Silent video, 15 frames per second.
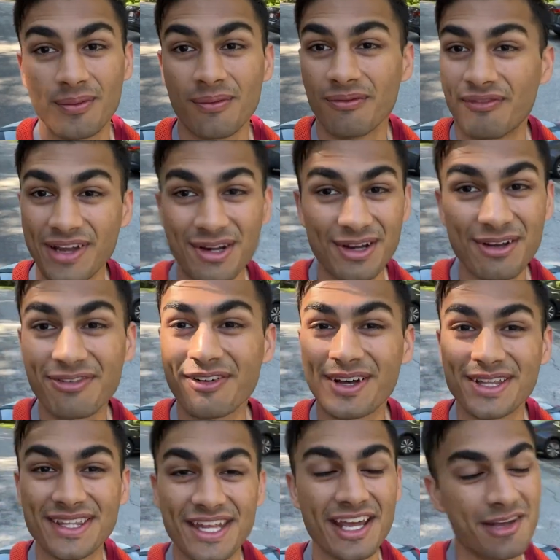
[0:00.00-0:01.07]
very fun
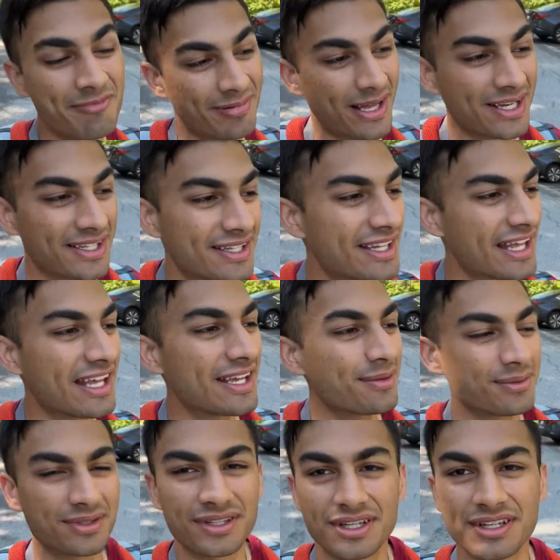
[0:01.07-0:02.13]
day planned today. We're
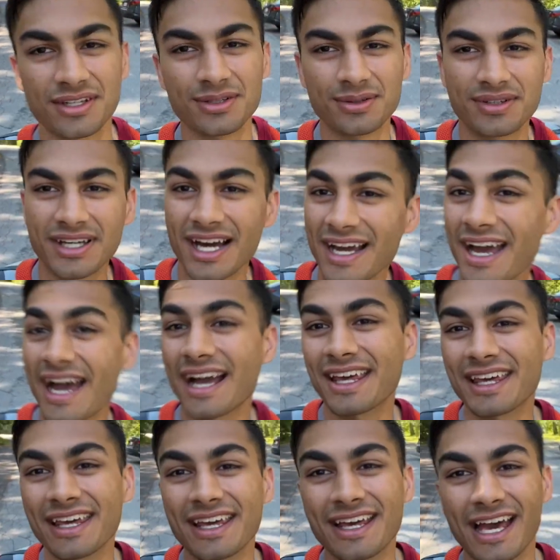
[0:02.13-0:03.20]
gonna do
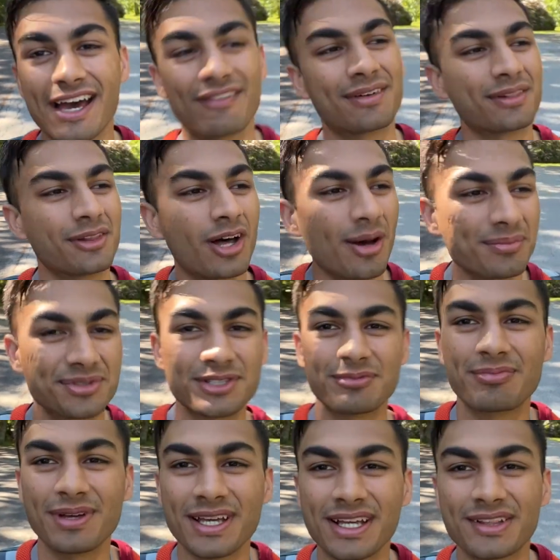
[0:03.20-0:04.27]
kayaking, have a lobster
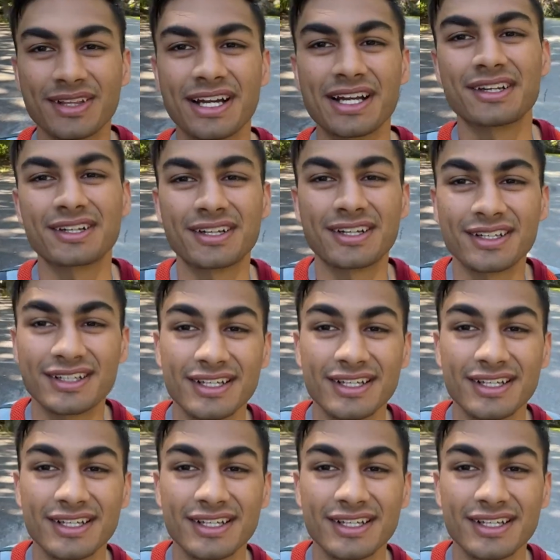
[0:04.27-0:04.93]
bake later.